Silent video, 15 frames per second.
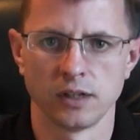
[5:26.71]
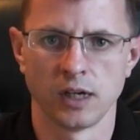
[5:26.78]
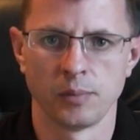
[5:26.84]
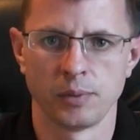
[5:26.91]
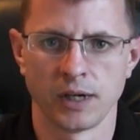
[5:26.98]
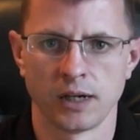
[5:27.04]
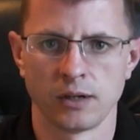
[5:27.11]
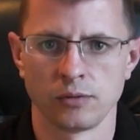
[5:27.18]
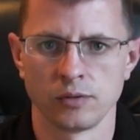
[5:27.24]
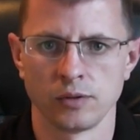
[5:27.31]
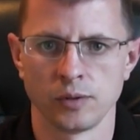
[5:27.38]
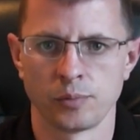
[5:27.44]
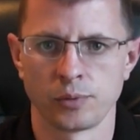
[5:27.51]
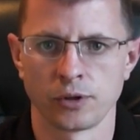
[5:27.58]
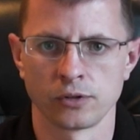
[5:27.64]

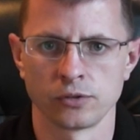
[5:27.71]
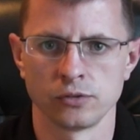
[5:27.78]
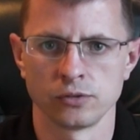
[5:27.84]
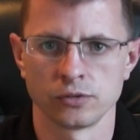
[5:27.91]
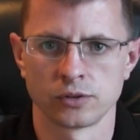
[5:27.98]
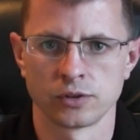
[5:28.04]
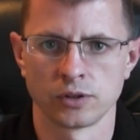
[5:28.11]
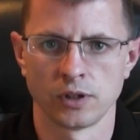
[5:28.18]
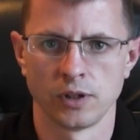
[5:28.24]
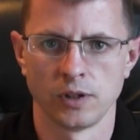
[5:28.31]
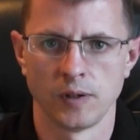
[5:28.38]
about the product,